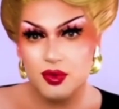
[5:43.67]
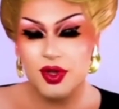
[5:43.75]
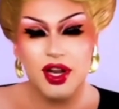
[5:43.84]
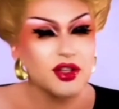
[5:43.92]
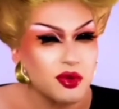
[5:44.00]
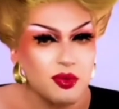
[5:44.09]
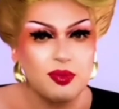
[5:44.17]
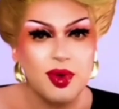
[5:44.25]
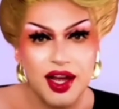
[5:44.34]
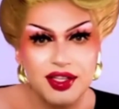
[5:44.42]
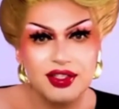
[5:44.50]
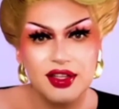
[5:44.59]
This is what I do
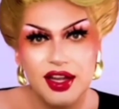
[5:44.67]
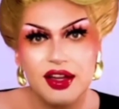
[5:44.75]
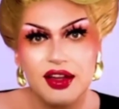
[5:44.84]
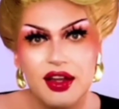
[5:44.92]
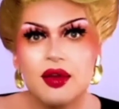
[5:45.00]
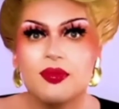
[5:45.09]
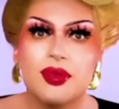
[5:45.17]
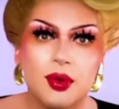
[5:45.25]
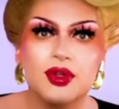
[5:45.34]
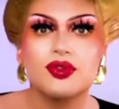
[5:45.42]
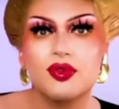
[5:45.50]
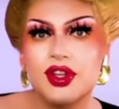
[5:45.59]
best. Like,
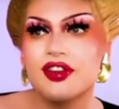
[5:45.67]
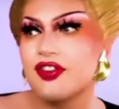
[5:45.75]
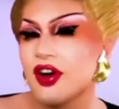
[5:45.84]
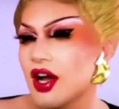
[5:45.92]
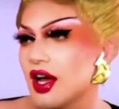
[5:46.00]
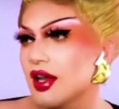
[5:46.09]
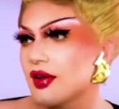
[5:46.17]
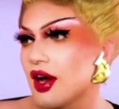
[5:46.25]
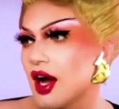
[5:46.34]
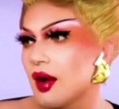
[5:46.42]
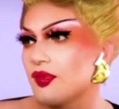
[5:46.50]
it was really fun.